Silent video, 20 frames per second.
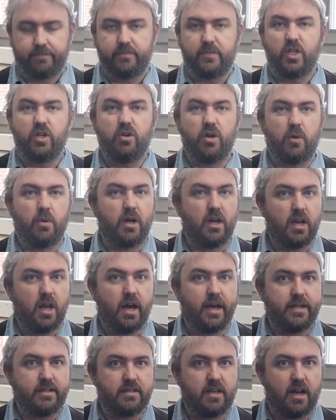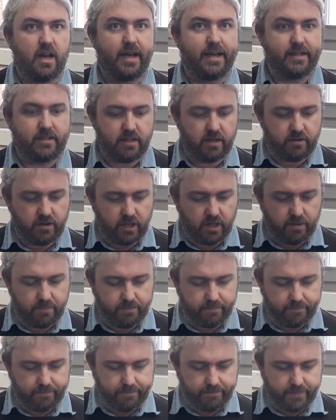You know what lions are like, don't you?
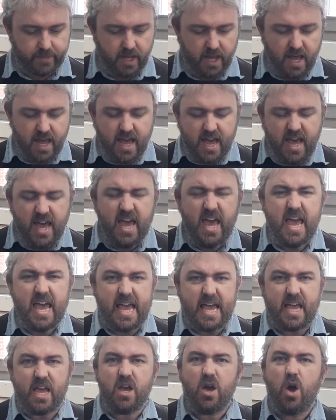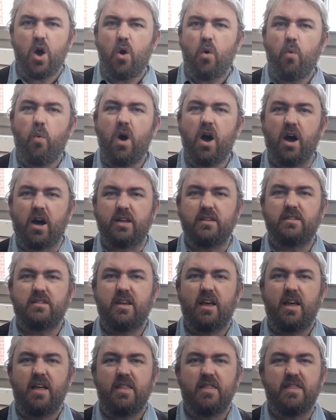He was
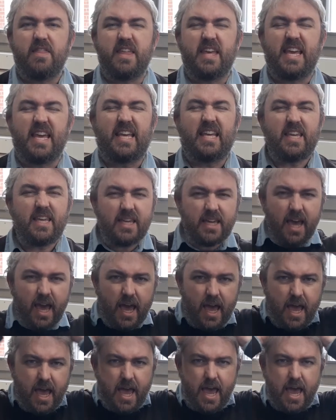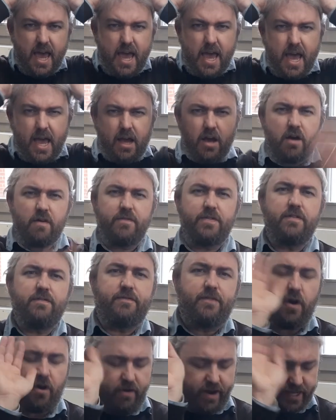the king of the
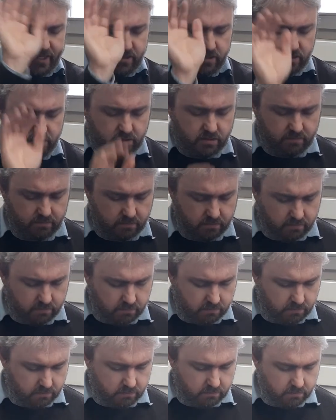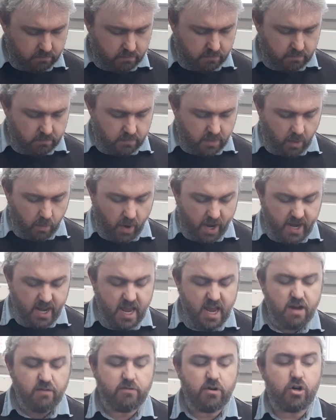forest. And when
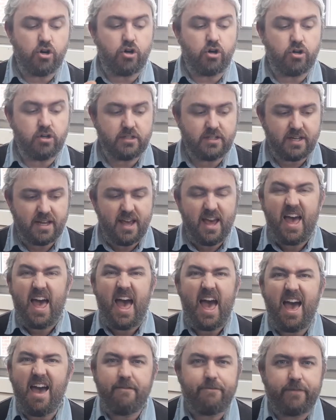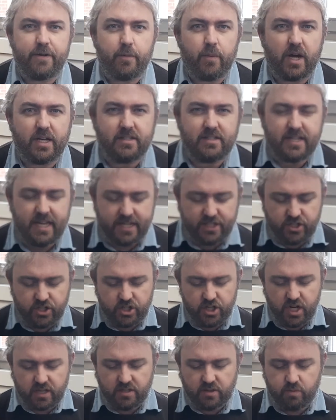he roared, everyone did
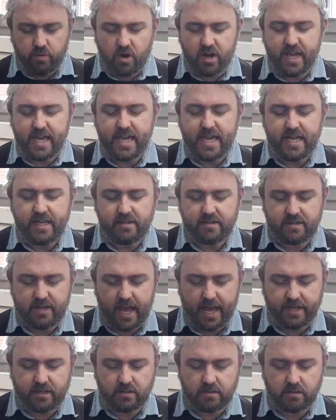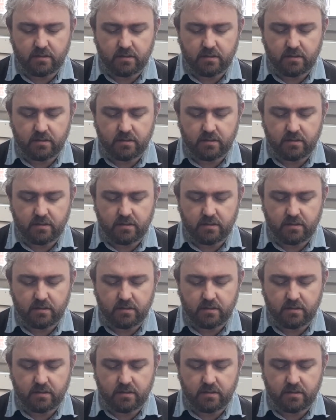just what he said.